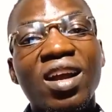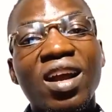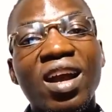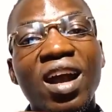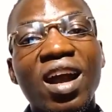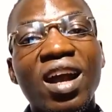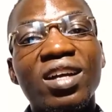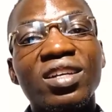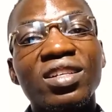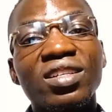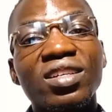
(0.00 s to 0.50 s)

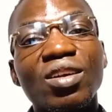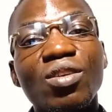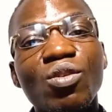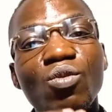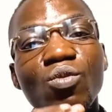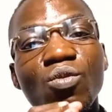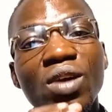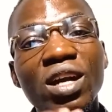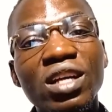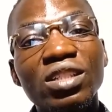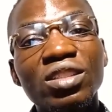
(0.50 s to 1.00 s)
And
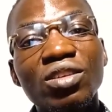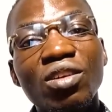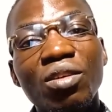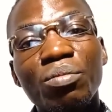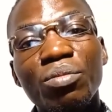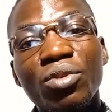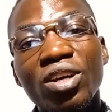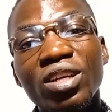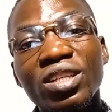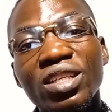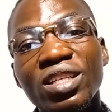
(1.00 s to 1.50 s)
when your
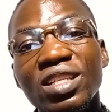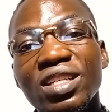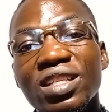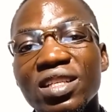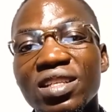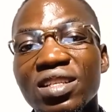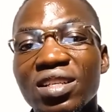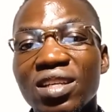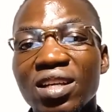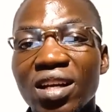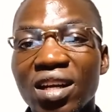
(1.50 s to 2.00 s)
body
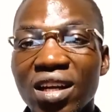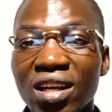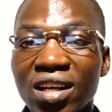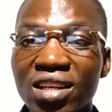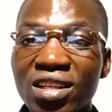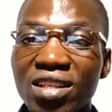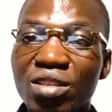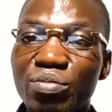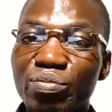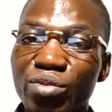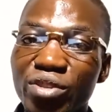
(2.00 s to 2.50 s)
is
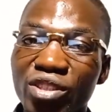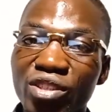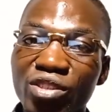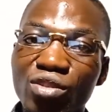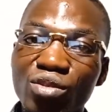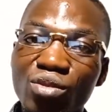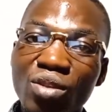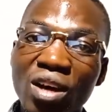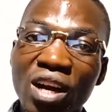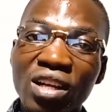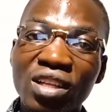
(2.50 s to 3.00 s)
clean
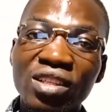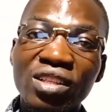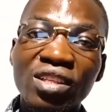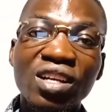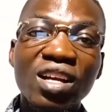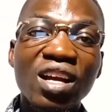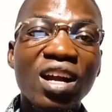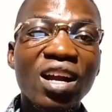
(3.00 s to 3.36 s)
spiritually,